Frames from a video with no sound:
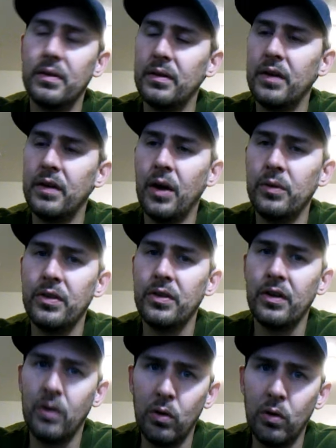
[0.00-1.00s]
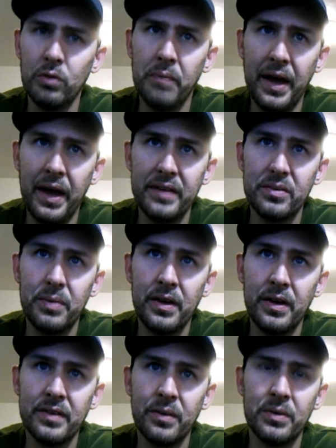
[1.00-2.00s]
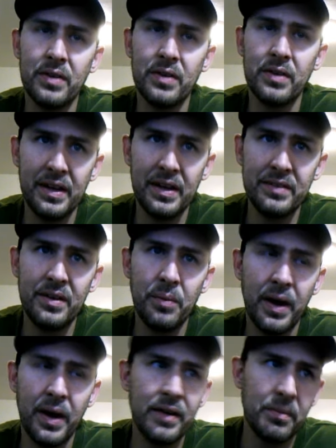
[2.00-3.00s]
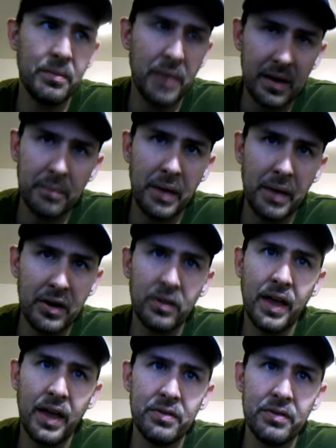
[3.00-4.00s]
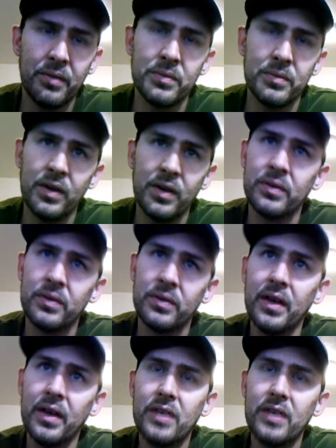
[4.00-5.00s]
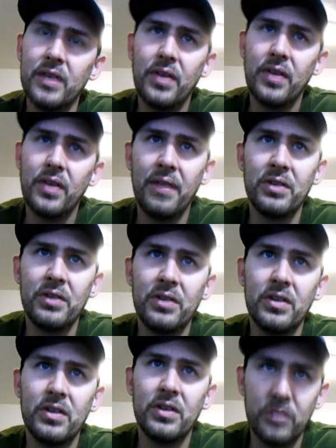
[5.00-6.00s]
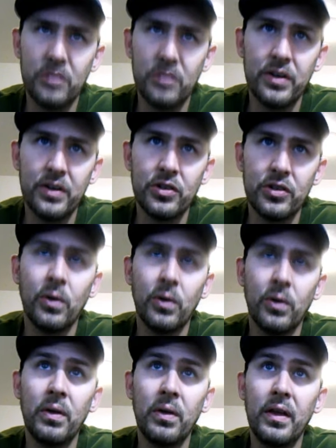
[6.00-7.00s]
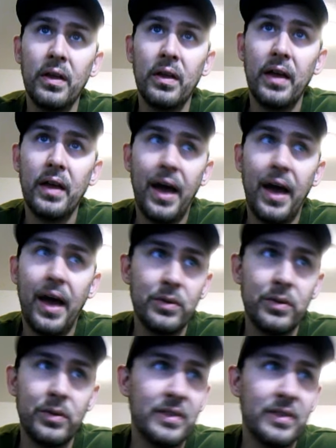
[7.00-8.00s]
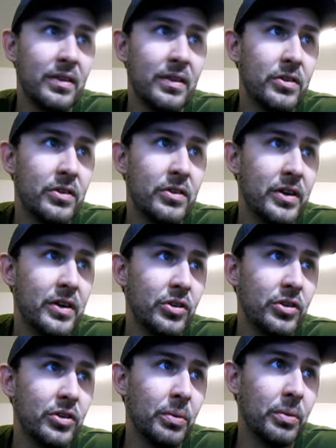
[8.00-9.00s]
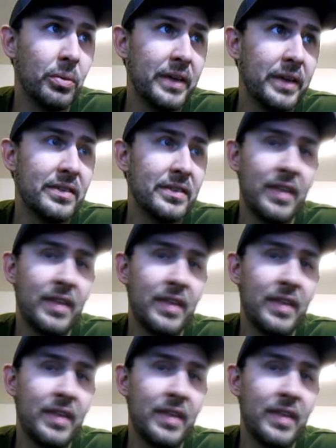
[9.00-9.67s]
go to the gold mines because it was an easy way to make a better life for themselves. So, they left their traditional houses and their traditional places that they